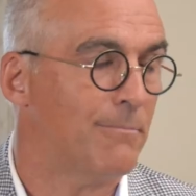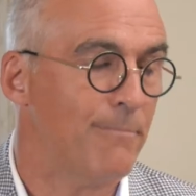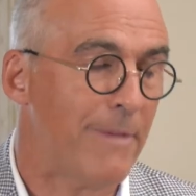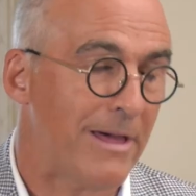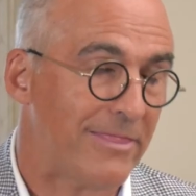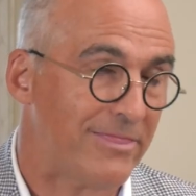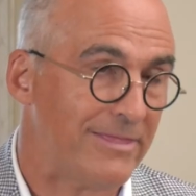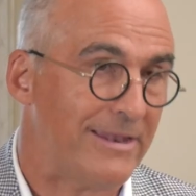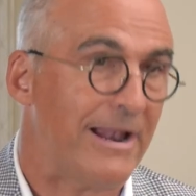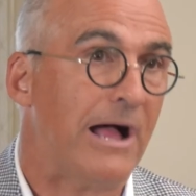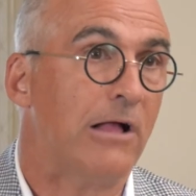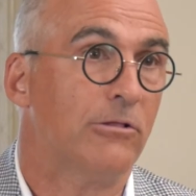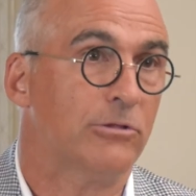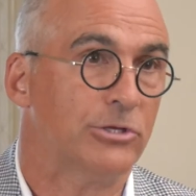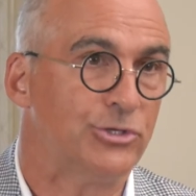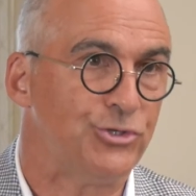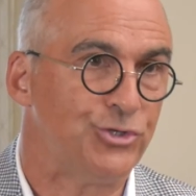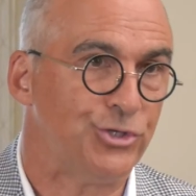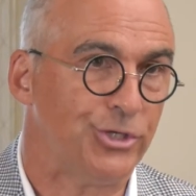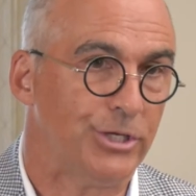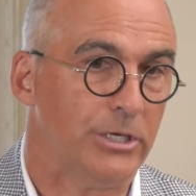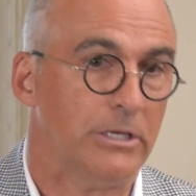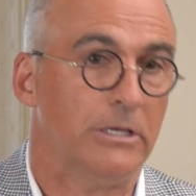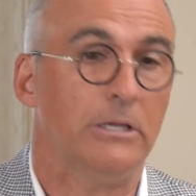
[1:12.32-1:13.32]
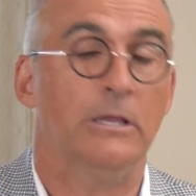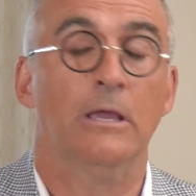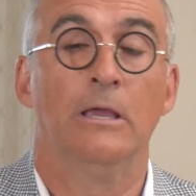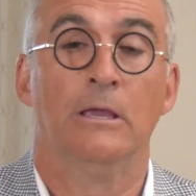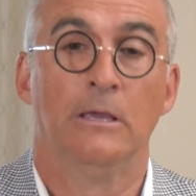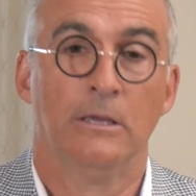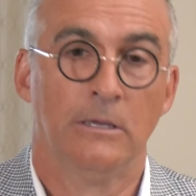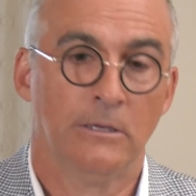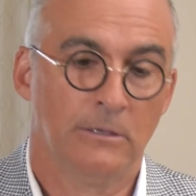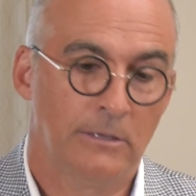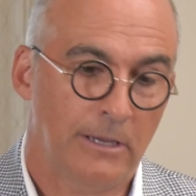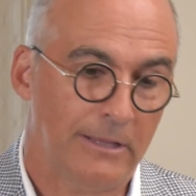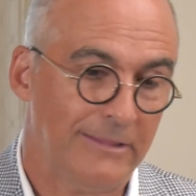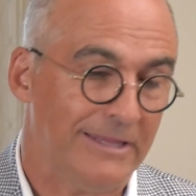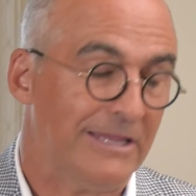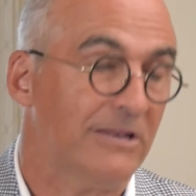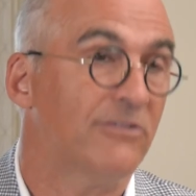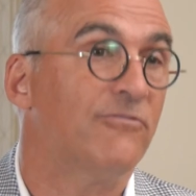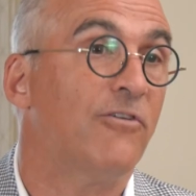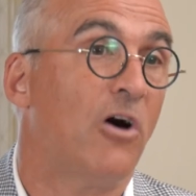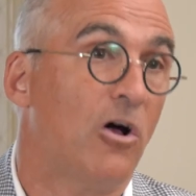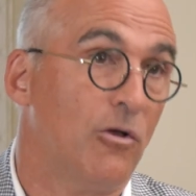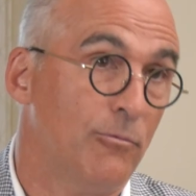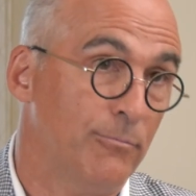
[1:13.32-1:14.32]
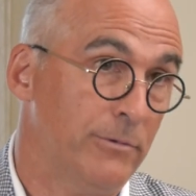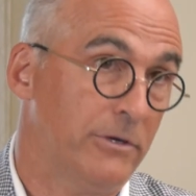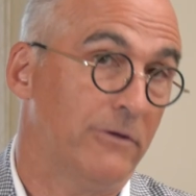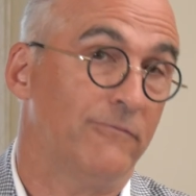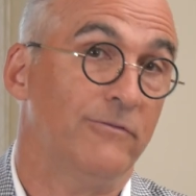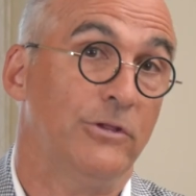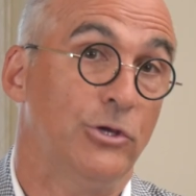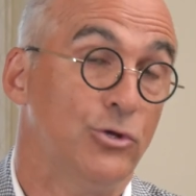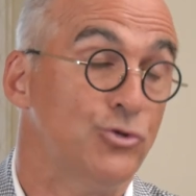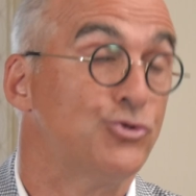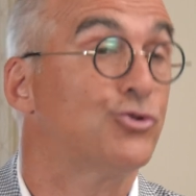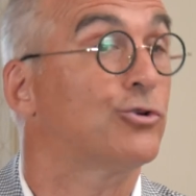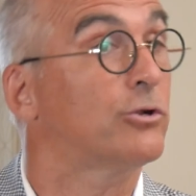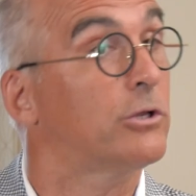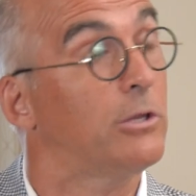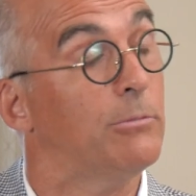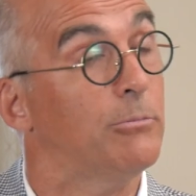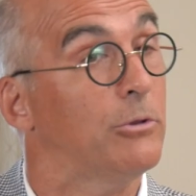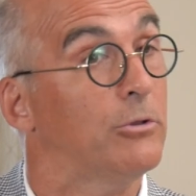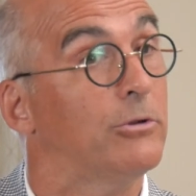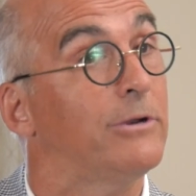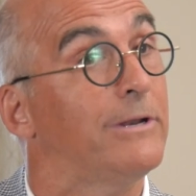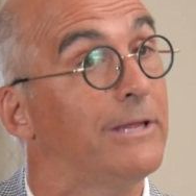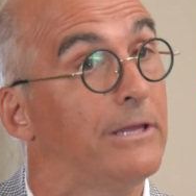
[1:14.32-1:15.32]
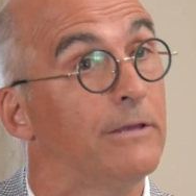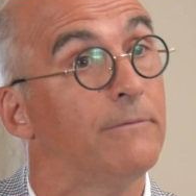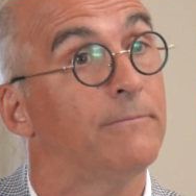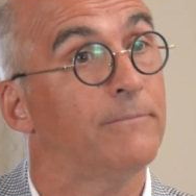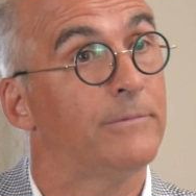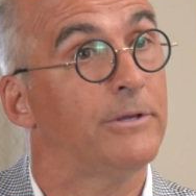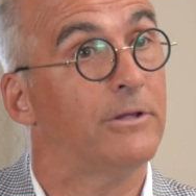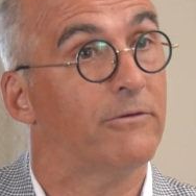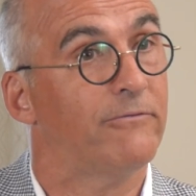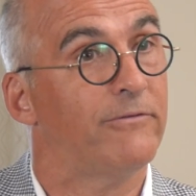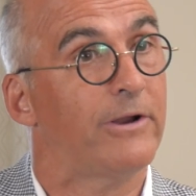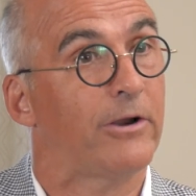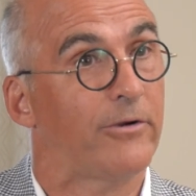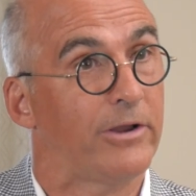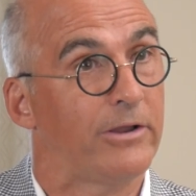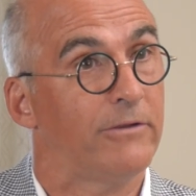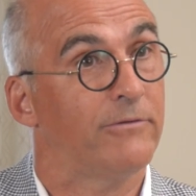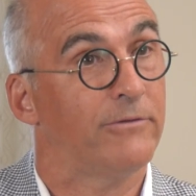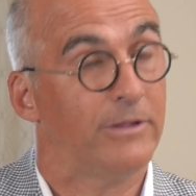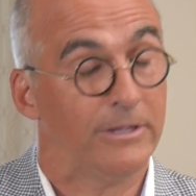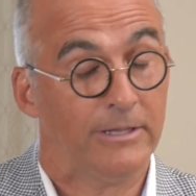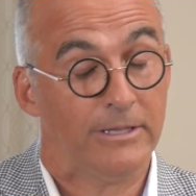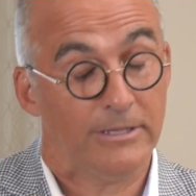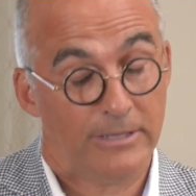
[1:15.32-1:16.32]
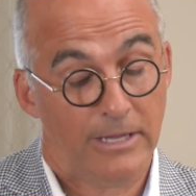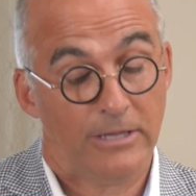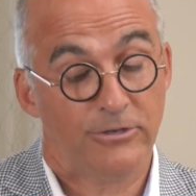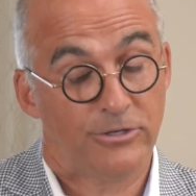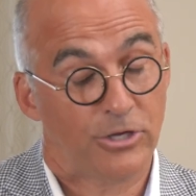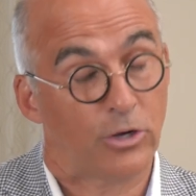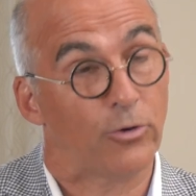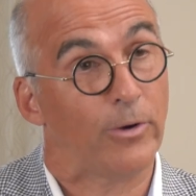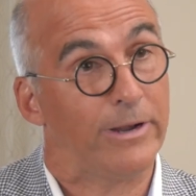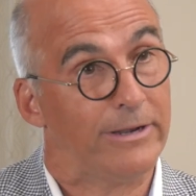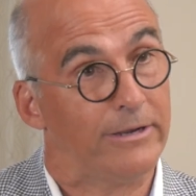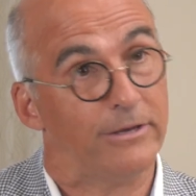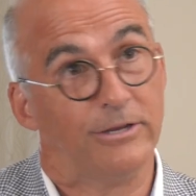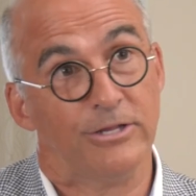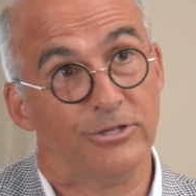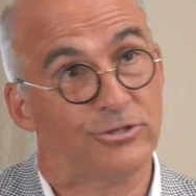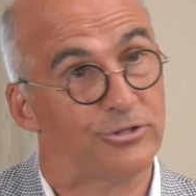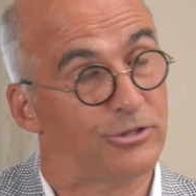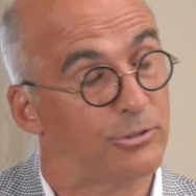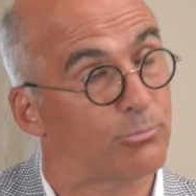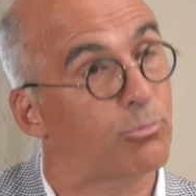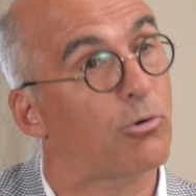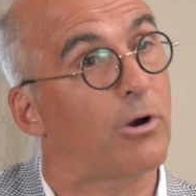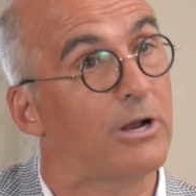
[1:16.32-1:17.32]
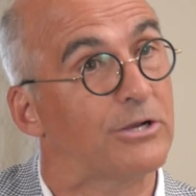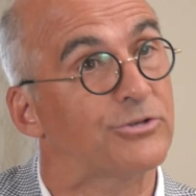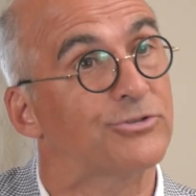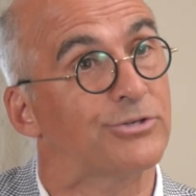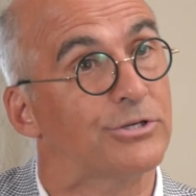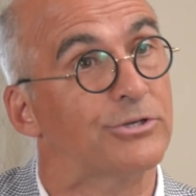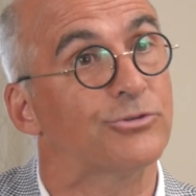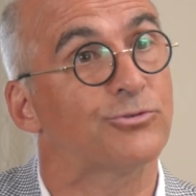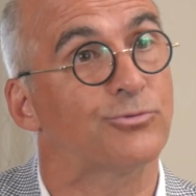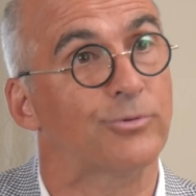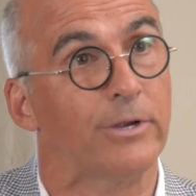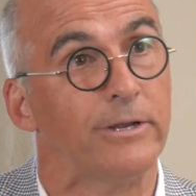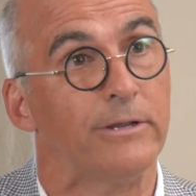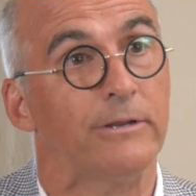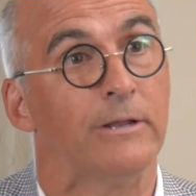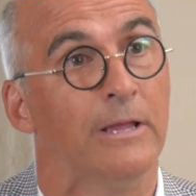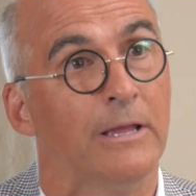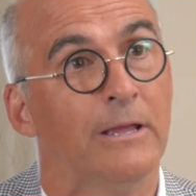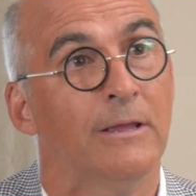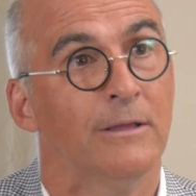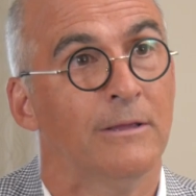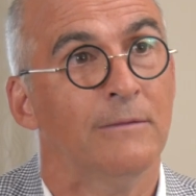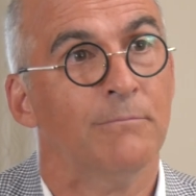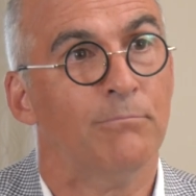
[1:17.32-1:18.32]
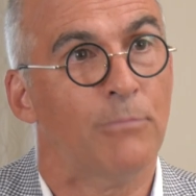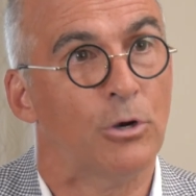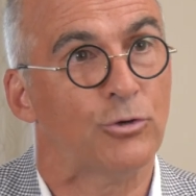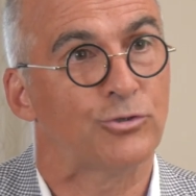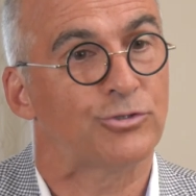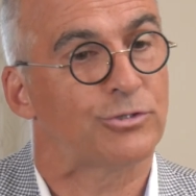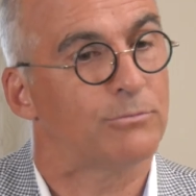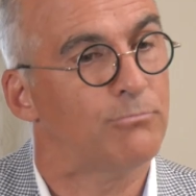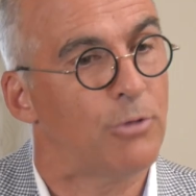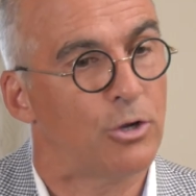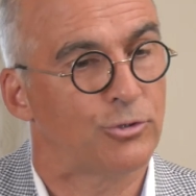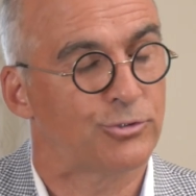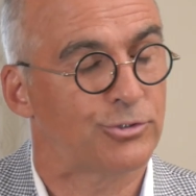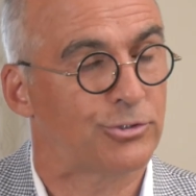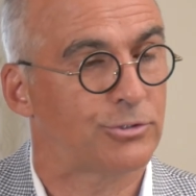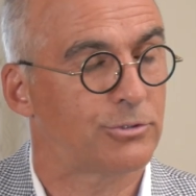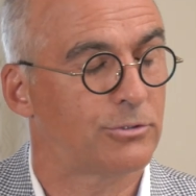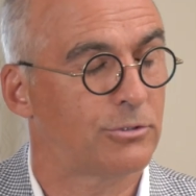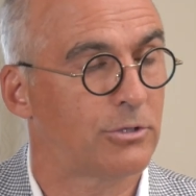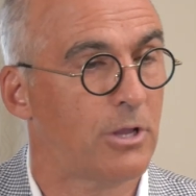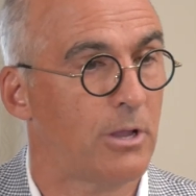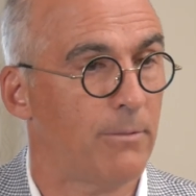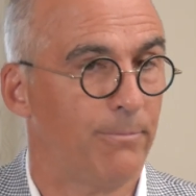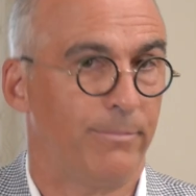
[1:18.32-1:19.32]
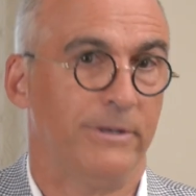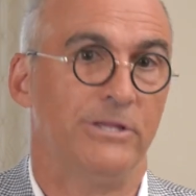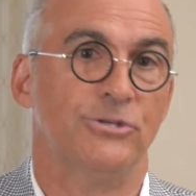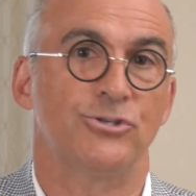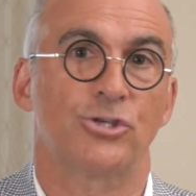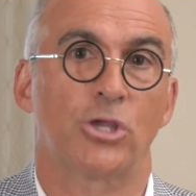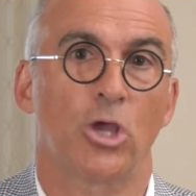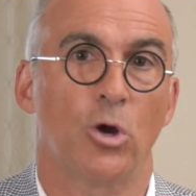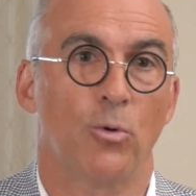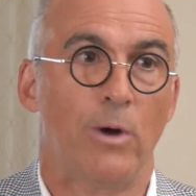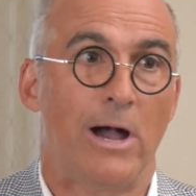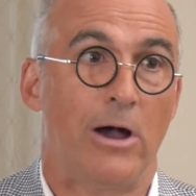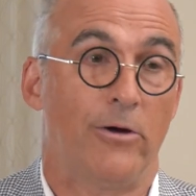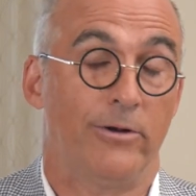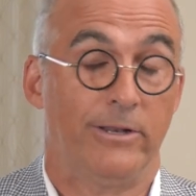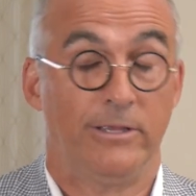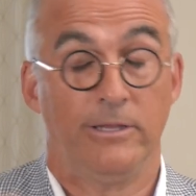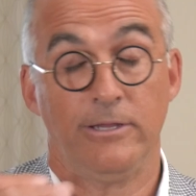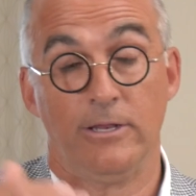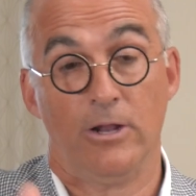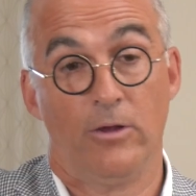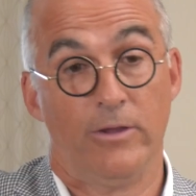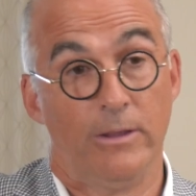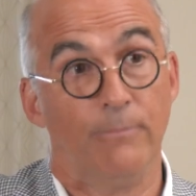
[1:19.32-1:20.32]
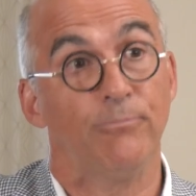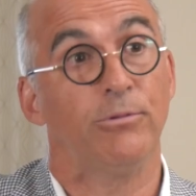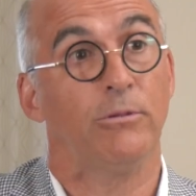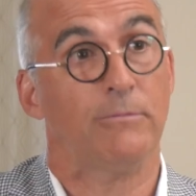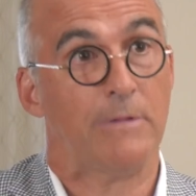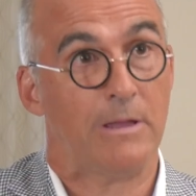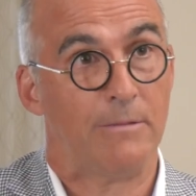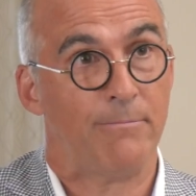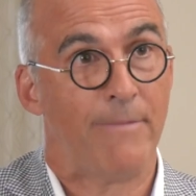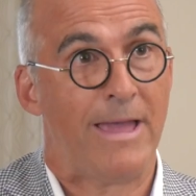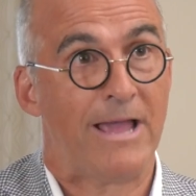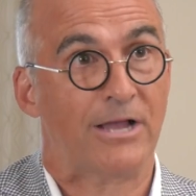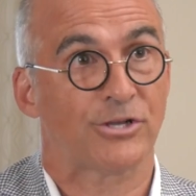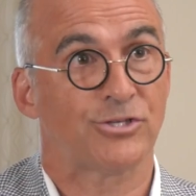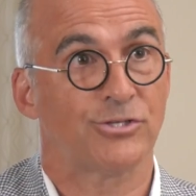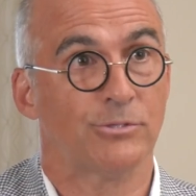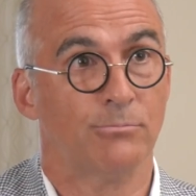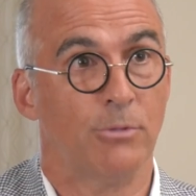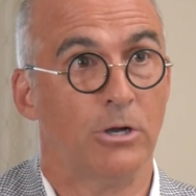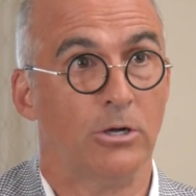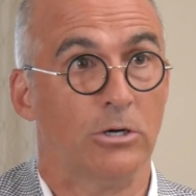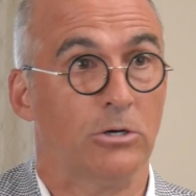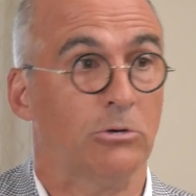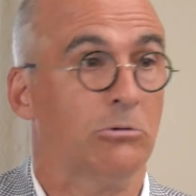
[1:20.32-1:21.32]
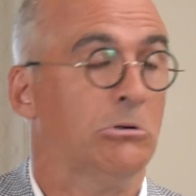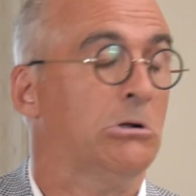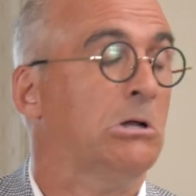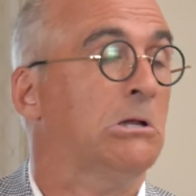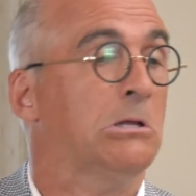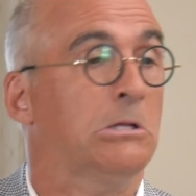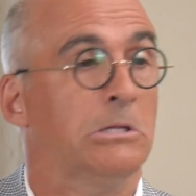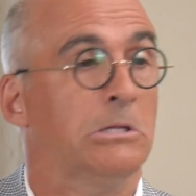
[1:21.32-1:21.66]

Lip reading: of methodology and the involvement of the user community, very integrated into the process, right? Most companies go out, implement Maximo,